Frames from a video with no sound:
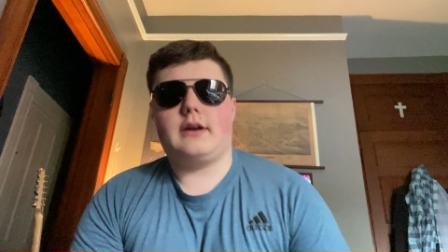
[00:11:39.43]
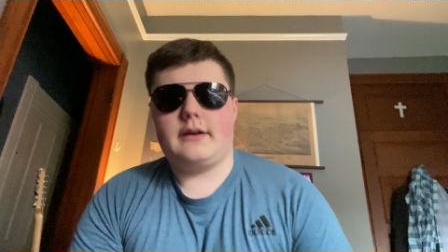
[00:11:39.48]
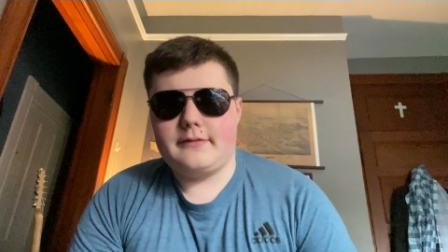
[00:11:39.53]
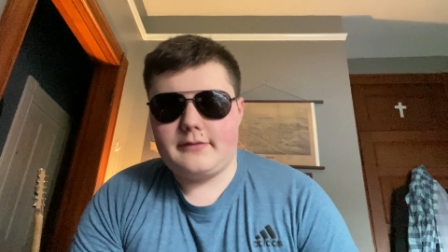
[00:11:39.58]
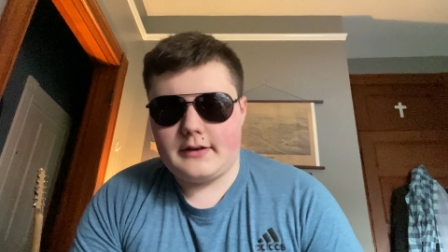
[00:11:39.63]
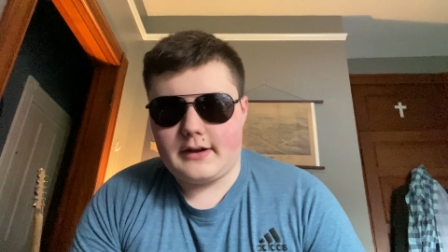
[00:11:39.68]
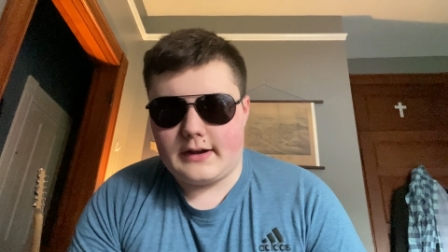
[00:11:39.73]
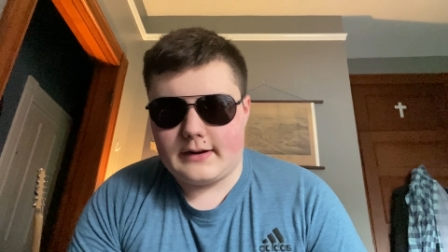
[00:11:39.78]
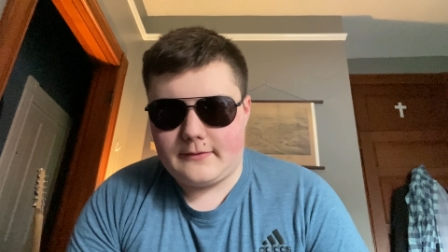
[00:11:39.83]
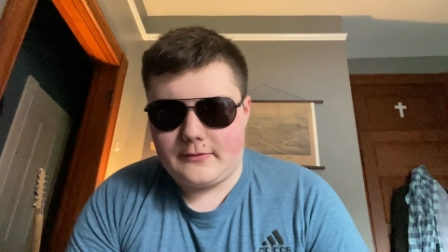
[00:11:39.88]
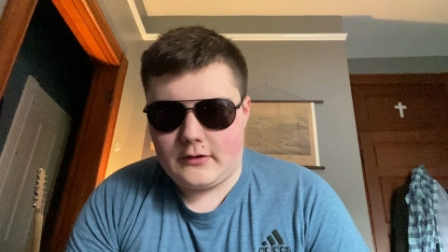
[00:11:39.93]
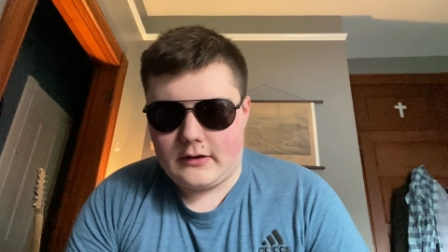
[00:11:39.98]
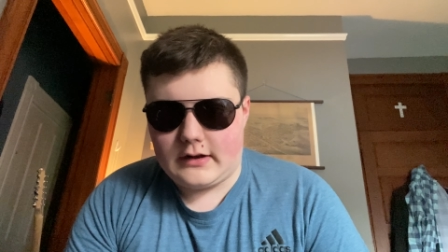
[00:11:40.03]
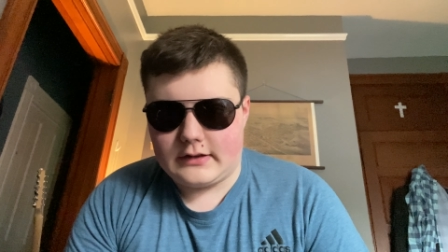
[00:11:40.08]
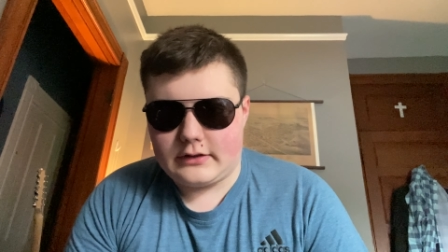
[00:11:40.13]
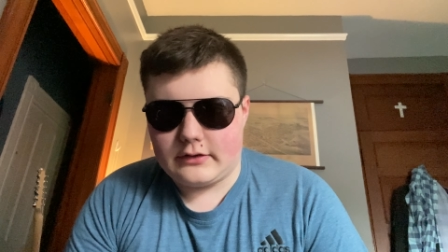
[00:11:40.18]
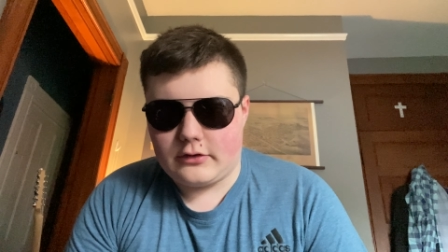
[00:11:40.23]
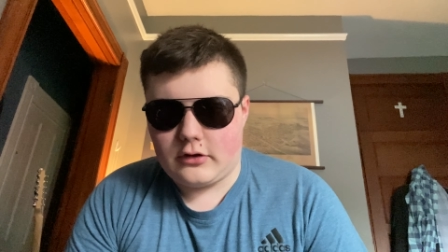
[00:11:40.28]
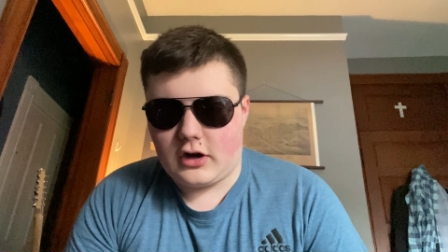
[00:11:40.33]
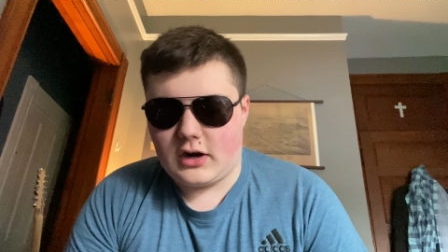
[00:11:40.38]
I kind of forgot
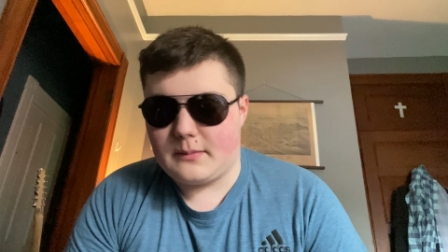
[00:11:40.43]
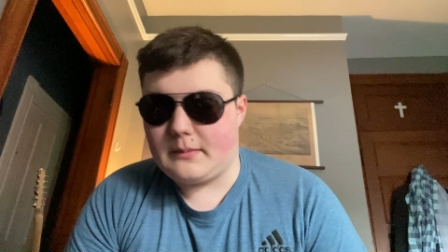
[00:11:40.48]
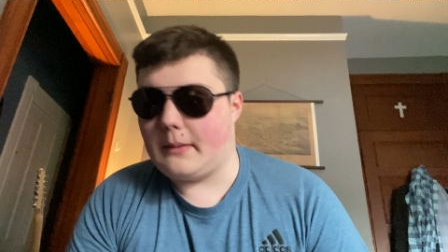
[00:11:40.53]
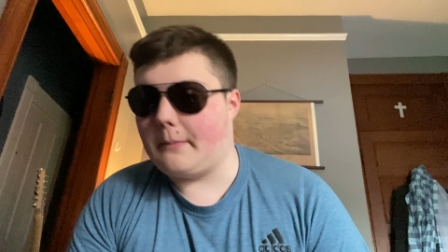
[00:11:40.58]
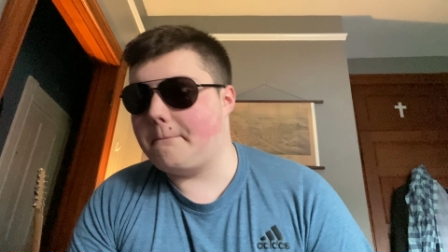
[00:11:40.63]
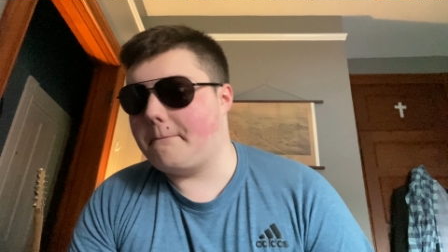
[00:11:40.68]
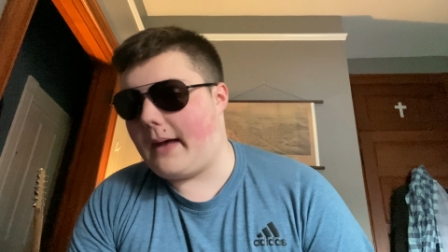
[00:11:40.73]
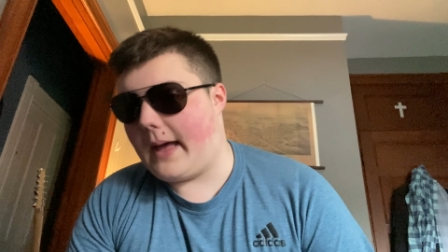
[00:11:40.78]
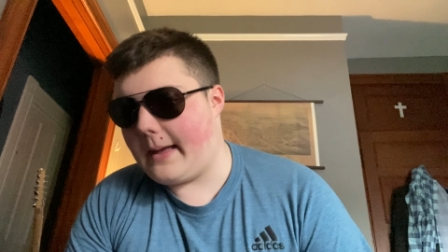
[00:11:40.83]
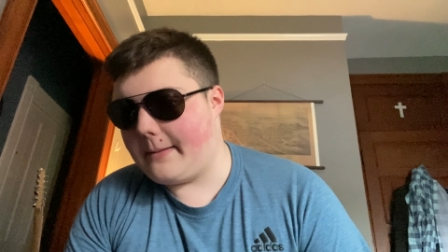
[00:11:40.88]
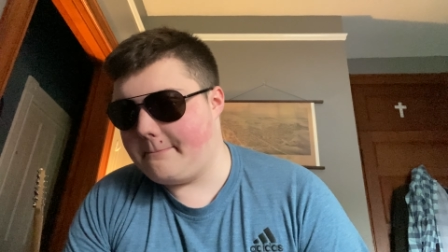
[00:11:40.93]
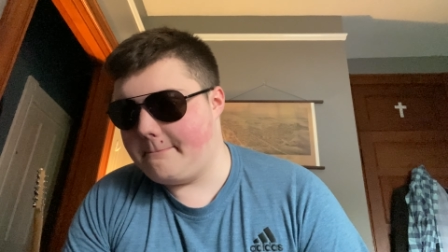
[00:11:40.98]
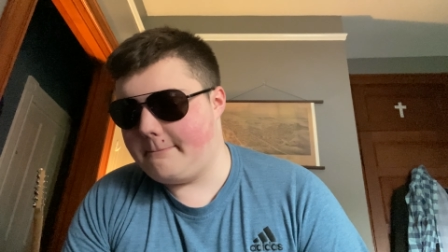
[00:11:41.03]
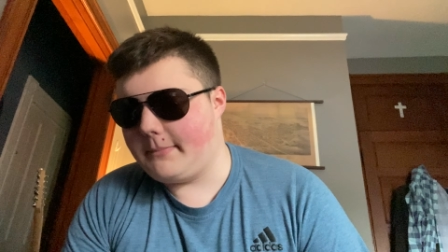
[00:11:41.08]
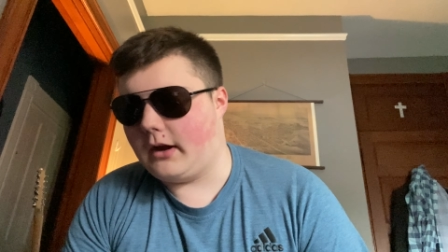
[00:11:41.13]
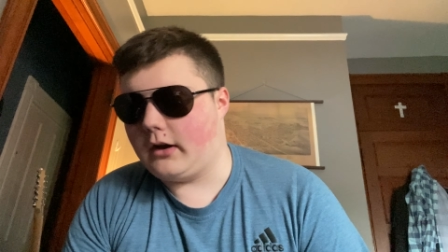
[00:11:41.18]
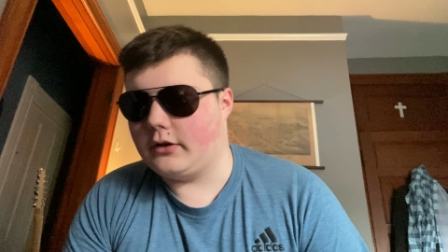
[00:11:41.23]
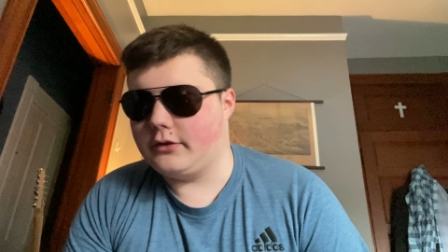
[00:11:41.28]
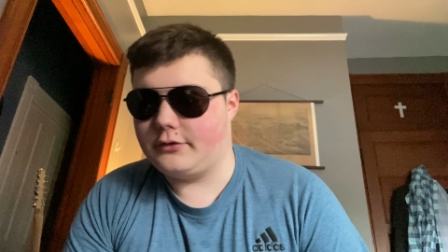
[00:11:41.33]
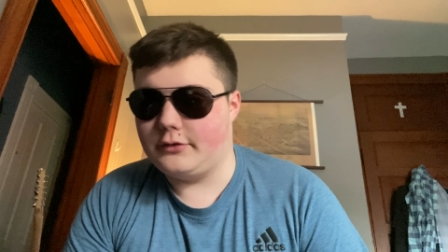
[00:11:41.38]
to talk about Bat,
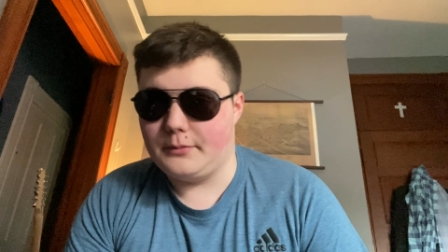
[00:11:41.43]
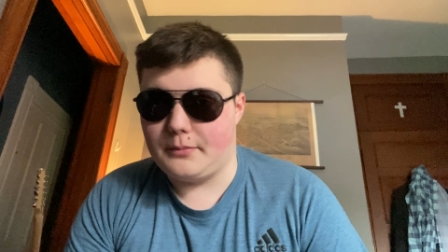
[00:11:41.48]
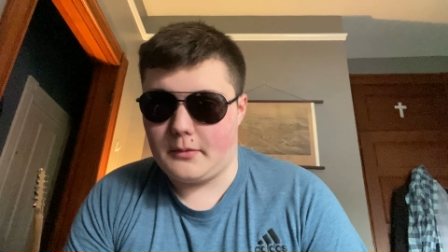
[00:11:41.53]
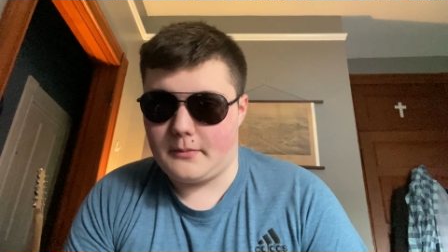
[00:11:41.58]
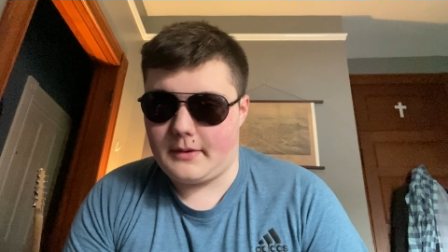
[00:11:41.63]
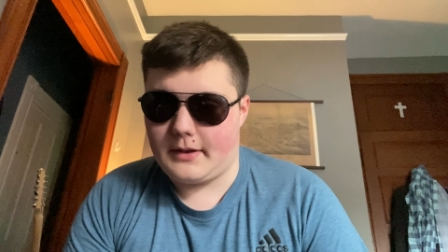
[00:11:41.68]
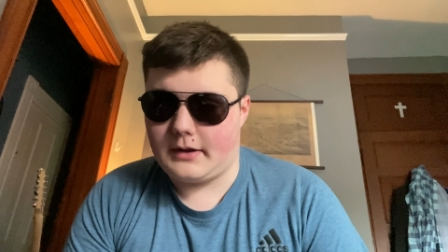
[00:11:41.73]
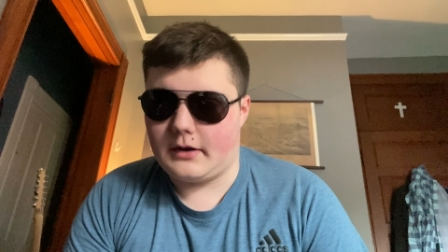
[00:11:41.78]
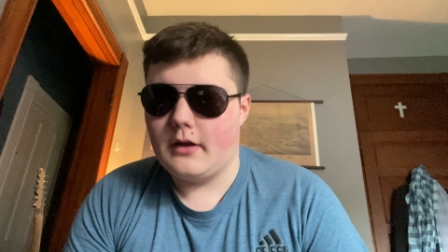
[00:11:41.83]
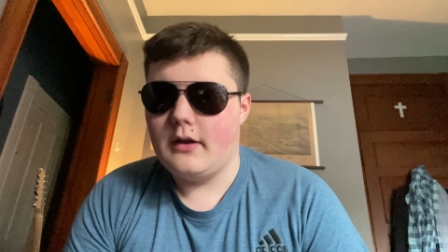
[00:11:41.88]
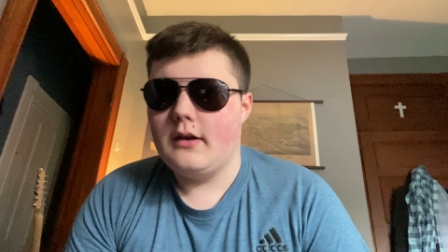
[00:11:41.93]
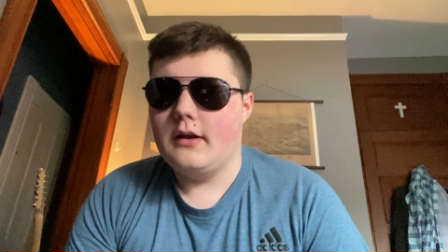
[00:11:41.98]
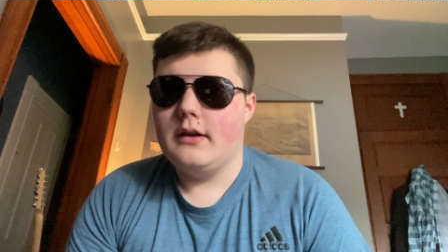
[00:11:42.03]
uh, Superman.